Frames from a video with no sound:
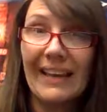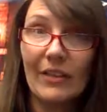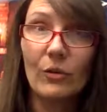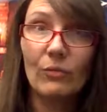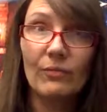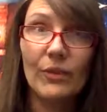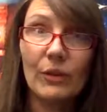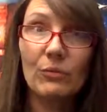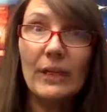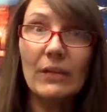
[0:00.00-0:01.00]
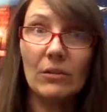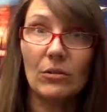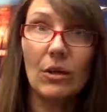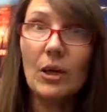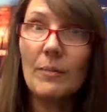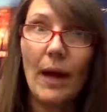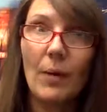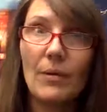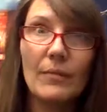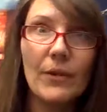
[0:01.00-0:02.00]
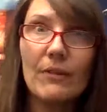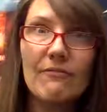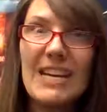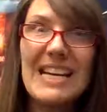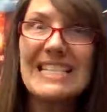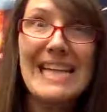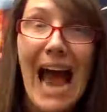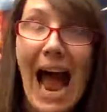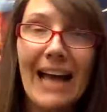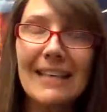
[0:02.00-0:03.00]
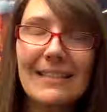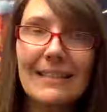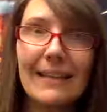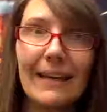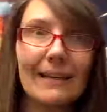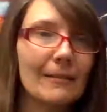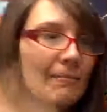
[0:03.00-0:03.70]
And they're real. Look them up. They're fantastic.